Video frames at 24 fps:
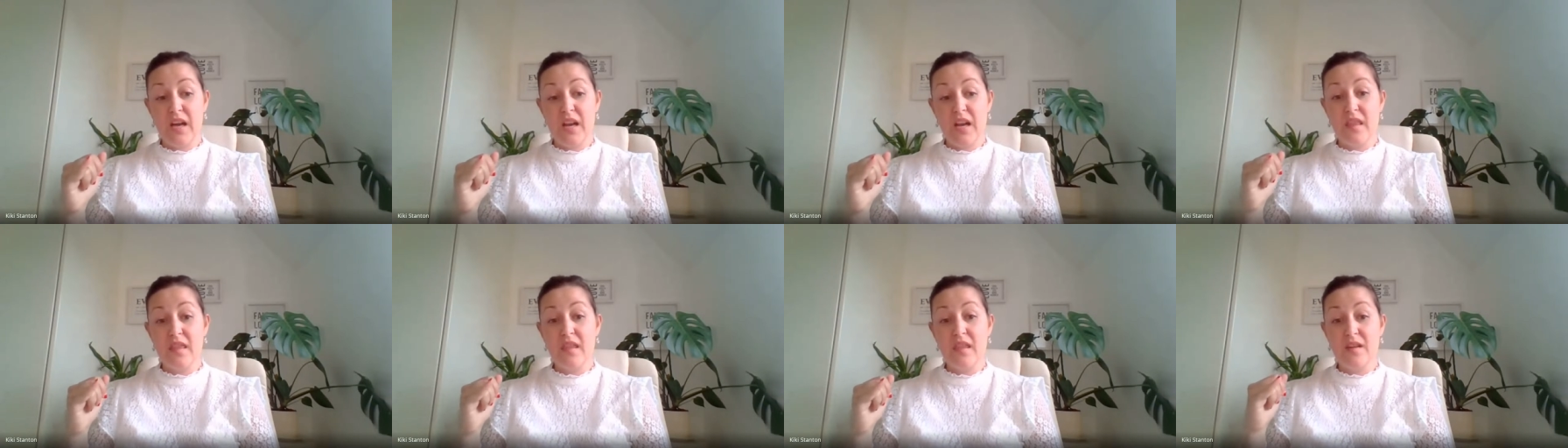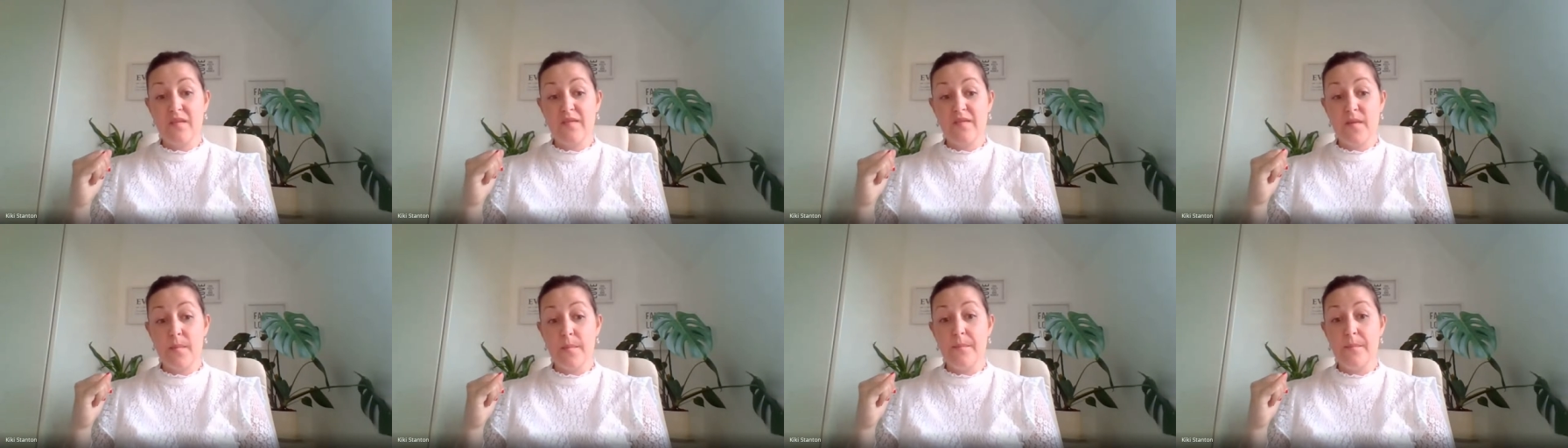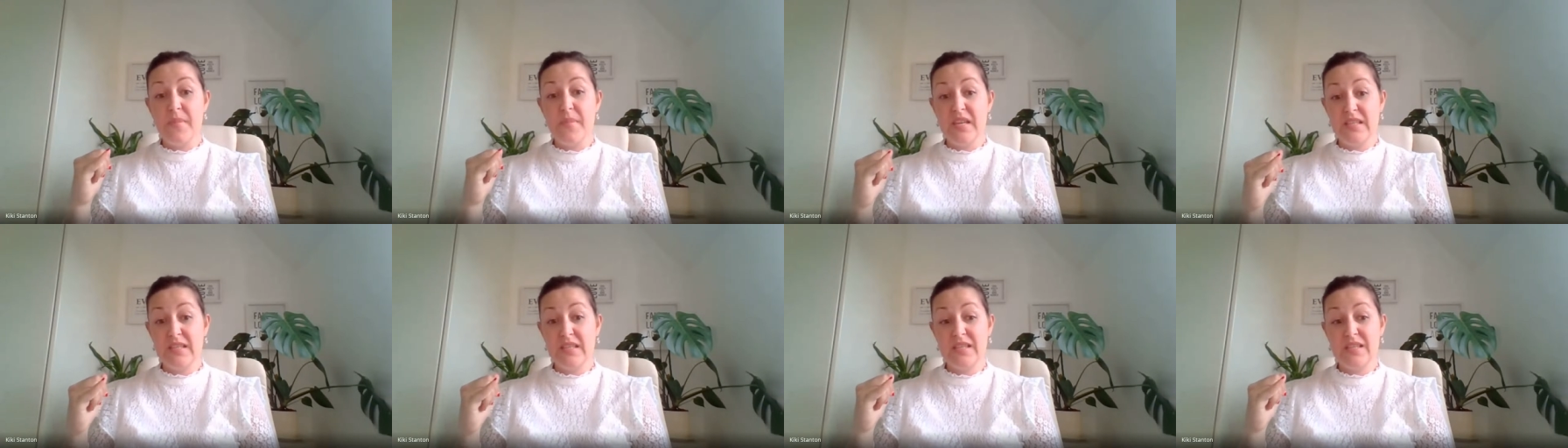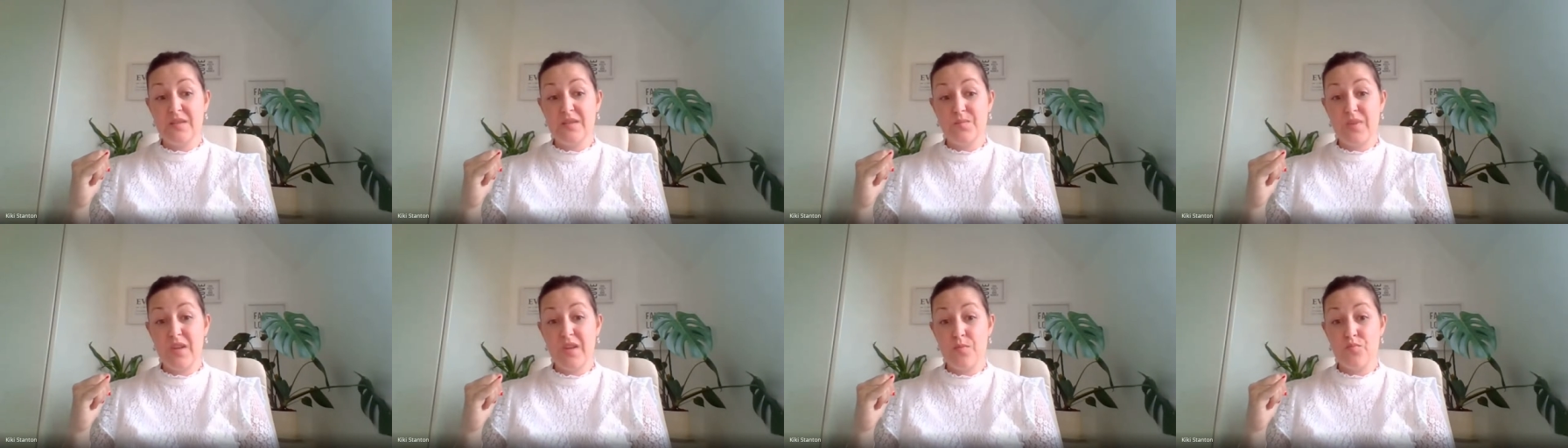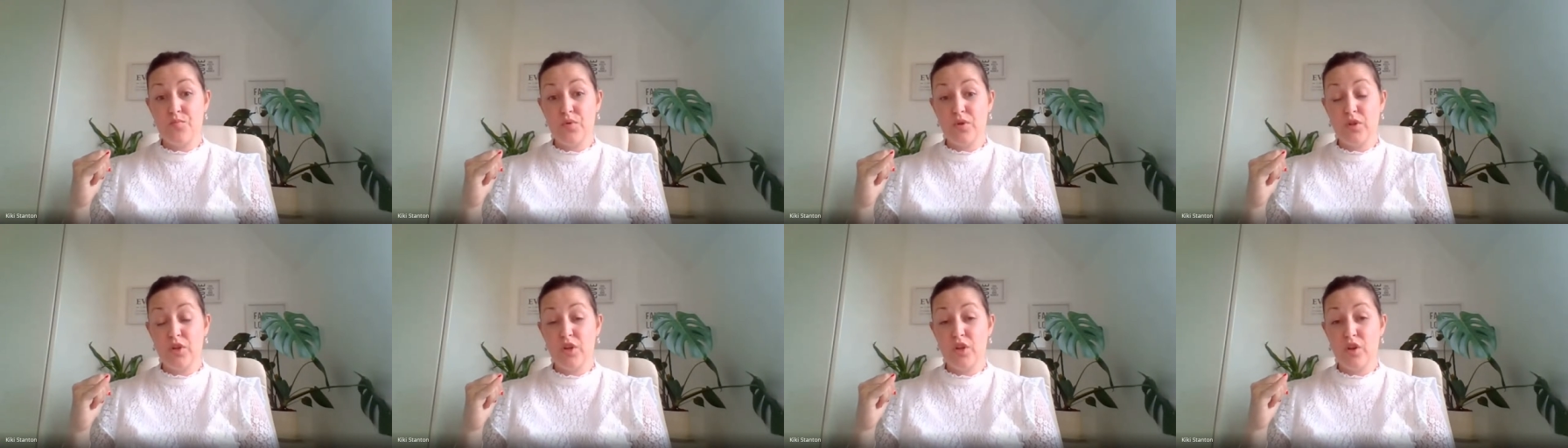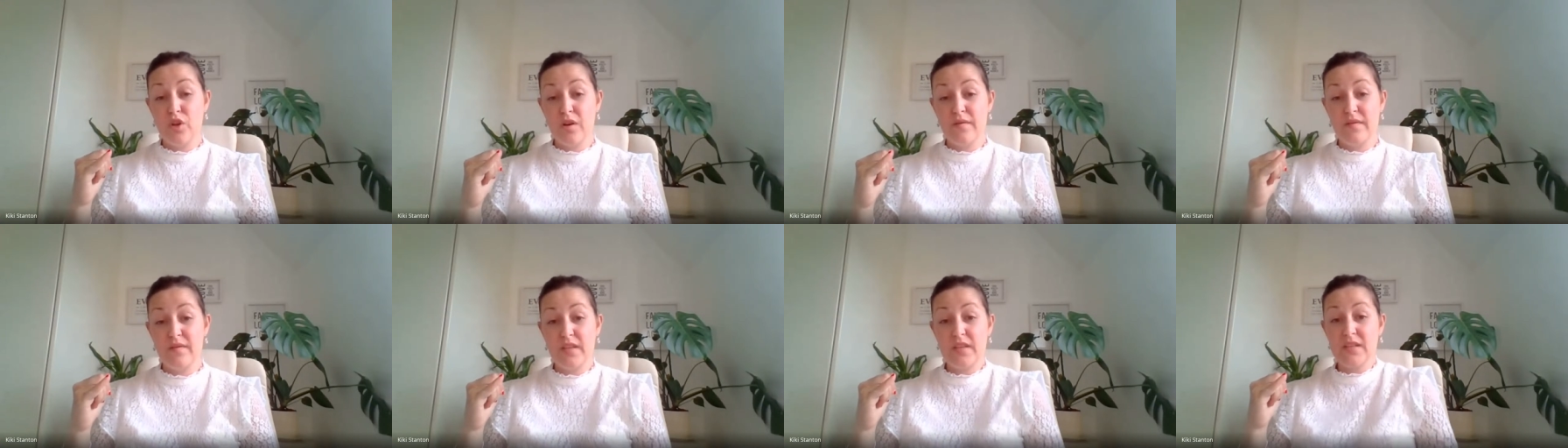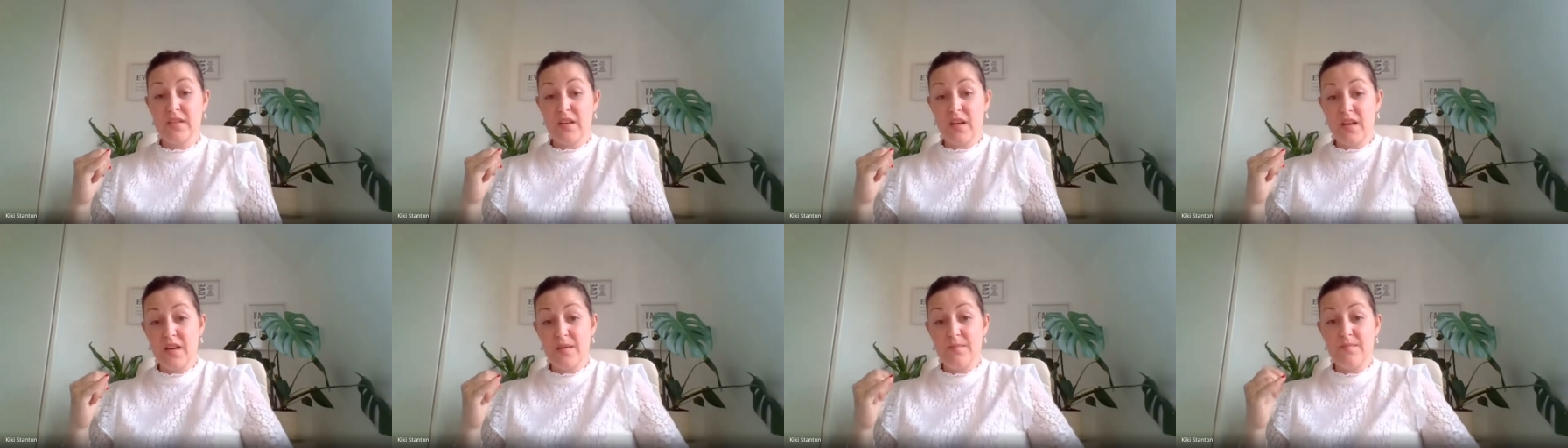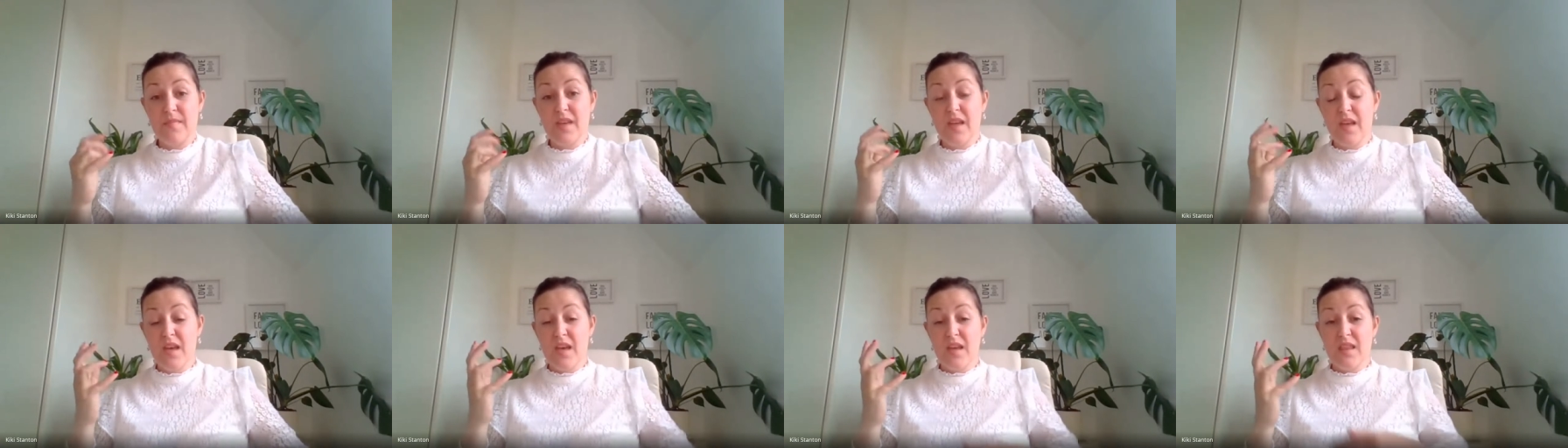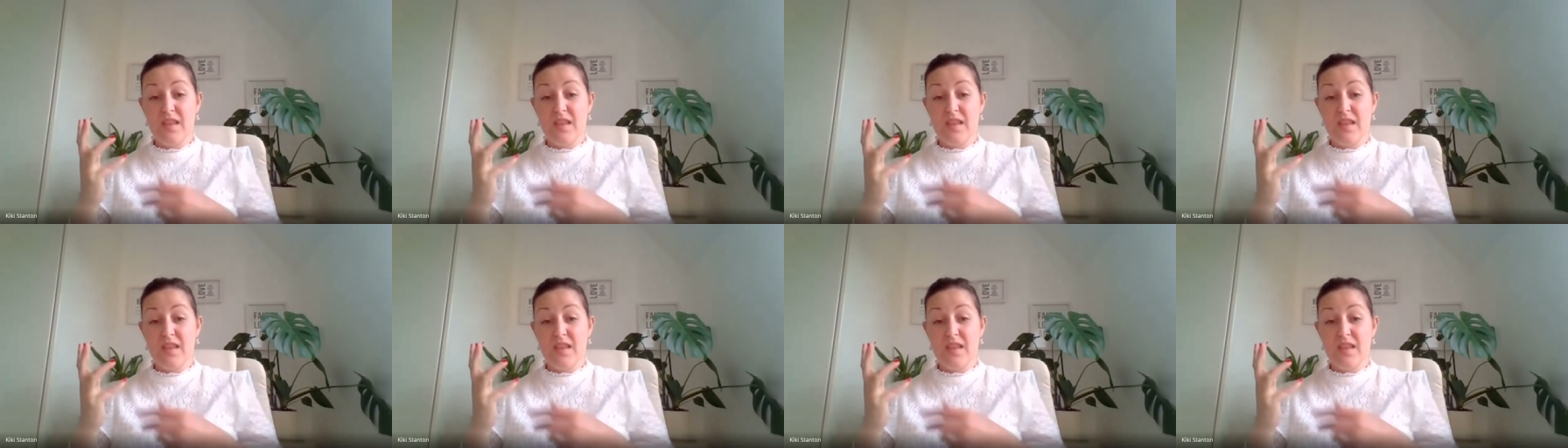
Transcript: And I think for business people, a lot of the time,